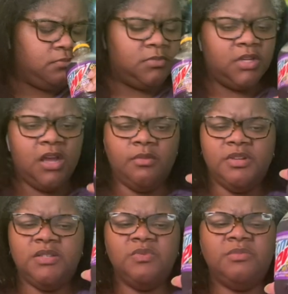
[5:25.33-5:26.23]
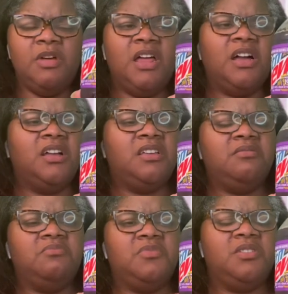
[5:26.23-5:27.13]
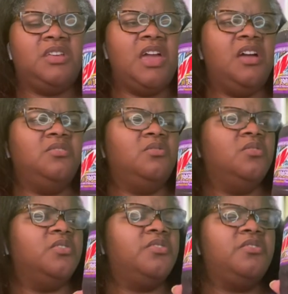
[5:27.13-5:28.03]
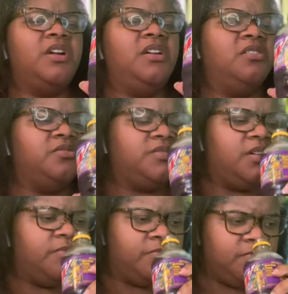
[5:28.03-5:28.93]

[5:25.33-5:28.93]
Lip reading: Damn, this one smells like a candle or a crayon or something.